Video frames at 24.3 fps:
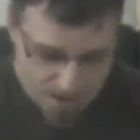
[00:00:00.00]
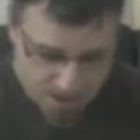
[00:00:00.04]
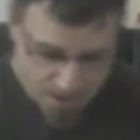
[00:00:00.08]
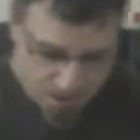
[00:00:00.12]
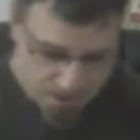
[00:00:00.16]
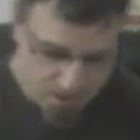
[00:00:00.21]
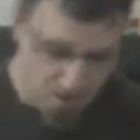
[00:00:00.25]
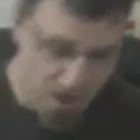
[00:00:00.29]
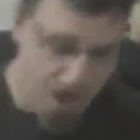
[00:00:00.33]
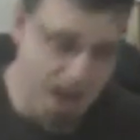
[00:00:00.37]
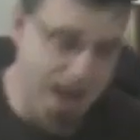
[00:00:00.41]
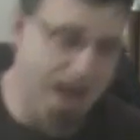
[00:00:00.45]

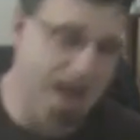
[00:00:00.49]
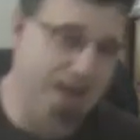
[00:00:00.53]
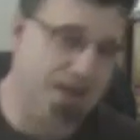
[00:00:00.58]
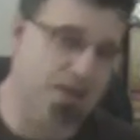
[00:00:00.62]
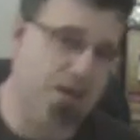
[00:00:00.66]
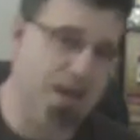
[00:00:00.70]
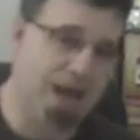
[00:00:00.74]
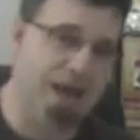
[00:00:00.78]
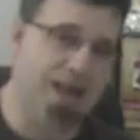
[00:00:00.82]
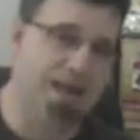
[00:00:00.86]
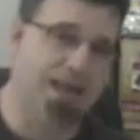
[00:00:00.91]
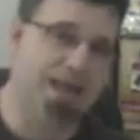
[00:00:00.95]
So I
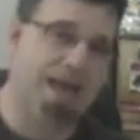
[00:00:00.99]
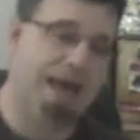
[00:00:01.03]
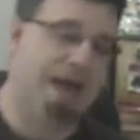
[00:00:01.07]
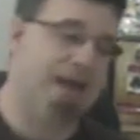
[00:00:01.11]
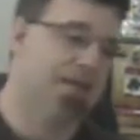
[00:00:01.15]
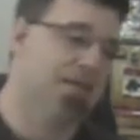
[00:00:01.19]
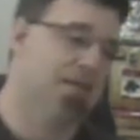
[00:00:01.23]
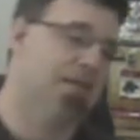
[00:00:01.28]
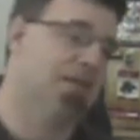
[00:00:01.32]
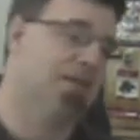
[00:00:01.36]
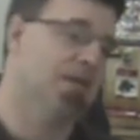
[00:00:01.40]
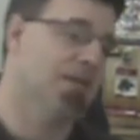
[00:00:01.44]
actually had a
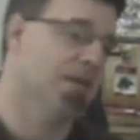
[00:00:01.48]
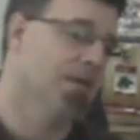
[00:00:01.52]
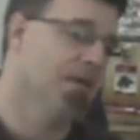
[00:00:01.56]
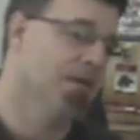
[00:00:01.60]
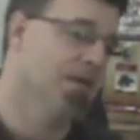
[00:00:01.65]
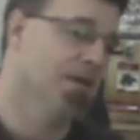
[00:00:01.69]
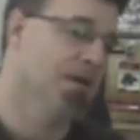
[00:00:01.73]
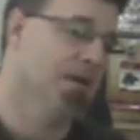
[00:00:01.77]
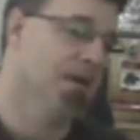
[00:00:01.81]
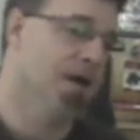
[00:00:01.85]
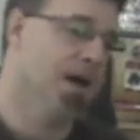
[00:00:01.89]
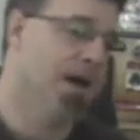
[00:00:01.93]
guest.
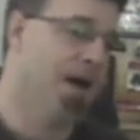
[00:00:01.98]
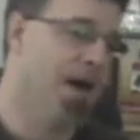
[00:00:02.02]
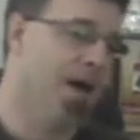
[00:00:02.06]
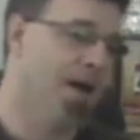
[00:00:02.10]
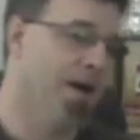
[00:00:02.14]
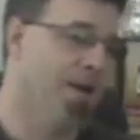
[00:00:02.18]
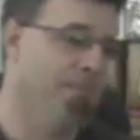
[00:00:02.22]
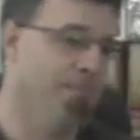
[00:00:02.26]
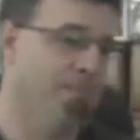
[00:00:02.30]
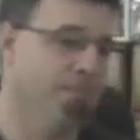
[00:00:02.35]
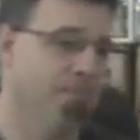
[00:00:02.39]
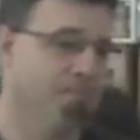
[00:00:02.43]

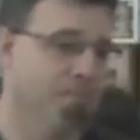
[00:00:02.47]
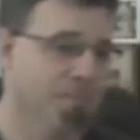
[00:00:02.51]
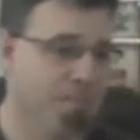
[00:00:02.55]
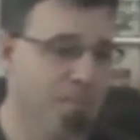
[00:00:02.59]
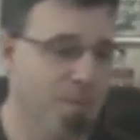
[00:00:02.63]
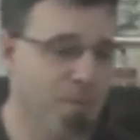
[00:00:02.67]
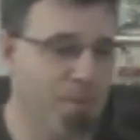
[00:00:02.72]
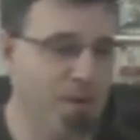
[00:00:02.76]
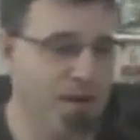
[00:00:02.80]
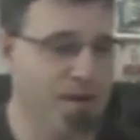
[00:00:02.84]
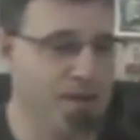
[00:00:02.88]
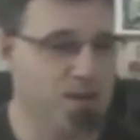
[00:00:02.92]
My
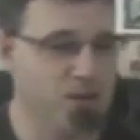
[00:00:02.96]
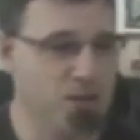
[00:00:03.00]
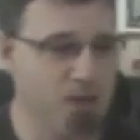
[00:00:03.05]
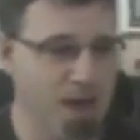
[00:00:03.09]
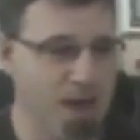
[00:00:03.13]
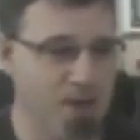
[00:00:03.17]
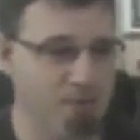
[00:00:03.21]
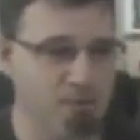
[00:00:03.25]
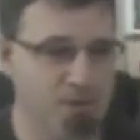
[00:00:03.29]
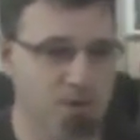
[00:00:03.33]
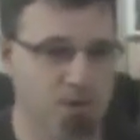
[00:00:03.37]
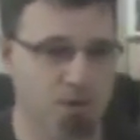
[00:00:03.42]
buddy
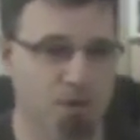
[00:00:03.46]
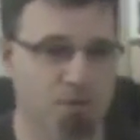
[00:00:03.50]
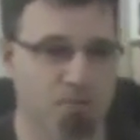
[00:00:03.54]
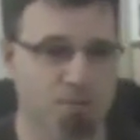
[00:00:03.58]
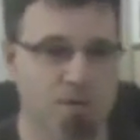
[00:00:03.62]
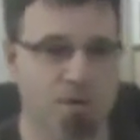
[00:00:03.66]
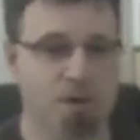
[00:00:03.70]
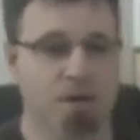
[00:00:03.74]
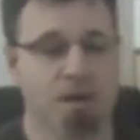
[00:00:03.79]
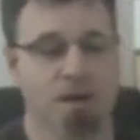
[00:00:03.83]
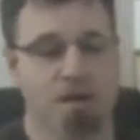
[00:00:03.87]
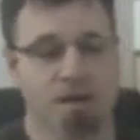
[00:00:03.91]
Jay was
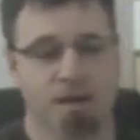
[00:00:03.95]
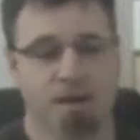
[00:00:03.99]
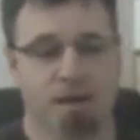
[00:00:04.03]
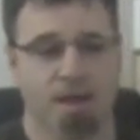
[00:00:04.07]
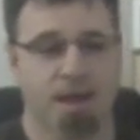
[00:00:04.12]
over,